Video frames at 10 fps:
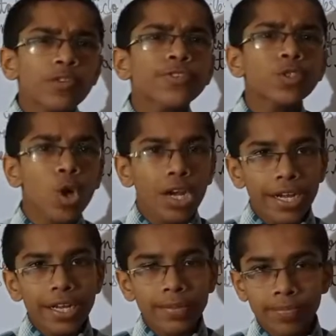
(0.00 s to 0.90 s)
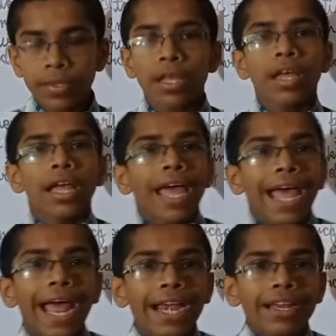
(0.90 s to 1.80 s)
of solid
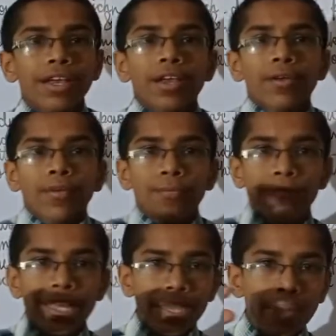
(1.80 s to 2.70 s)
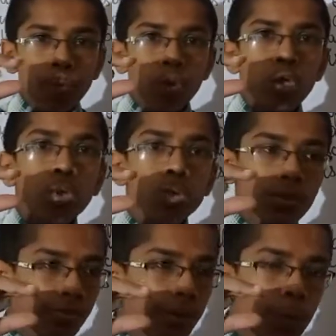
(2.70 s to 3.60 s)
and we
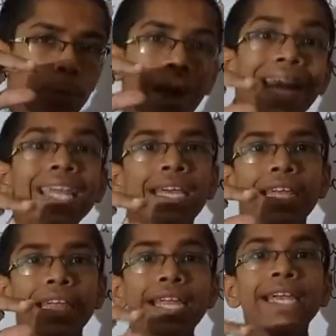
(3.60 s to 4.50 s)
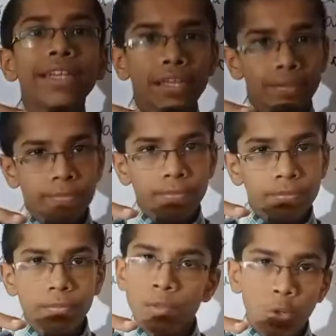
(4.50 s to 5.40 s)
provide heat,
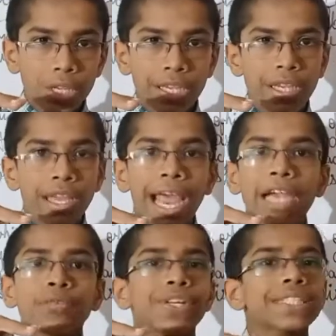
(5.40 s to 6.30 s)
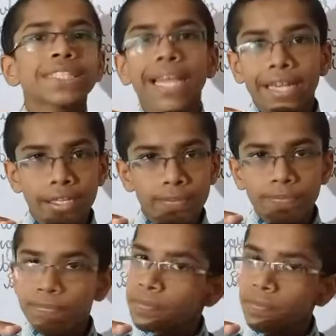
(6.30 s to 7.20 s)
okay, at one side.
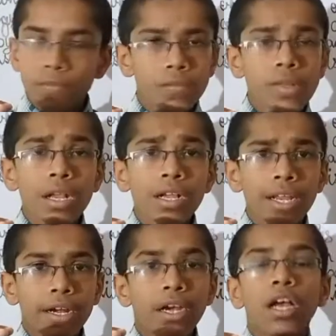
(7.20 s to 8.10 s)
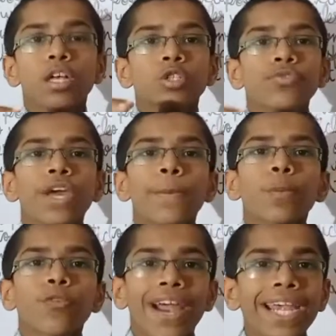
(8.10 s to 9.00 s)
Clear? So we are
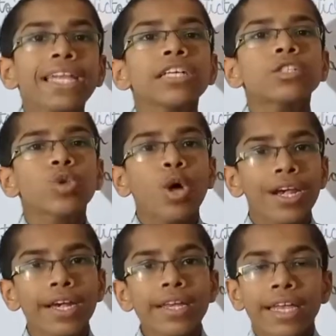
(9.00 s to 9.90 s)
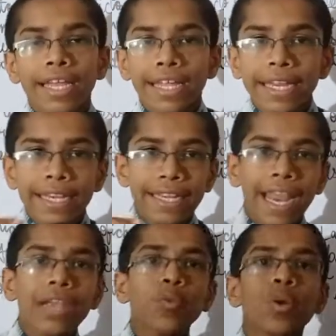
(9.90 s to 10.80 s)
providing a solid heat
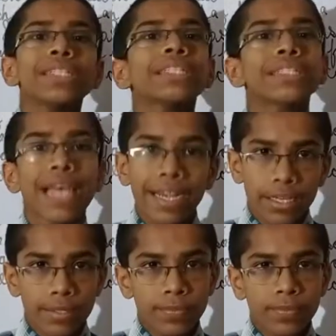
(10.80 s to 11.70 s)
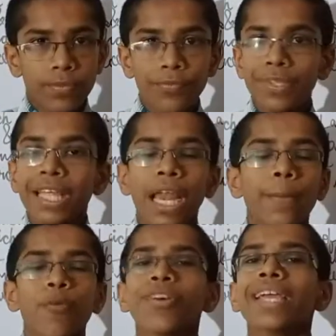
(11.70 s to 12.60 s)
at one side with the
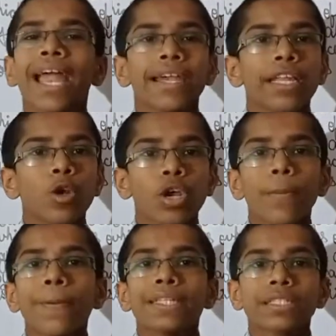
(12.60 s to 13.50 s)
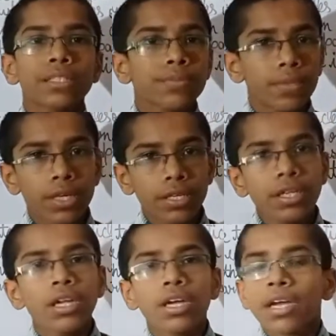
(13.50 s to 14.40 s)
help of a candle or a Bunsen
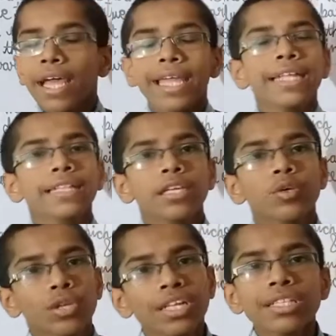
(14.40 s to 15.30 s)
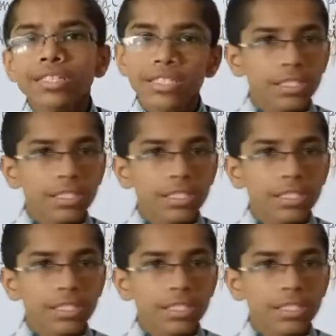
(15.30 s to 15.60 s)
burner, anything you can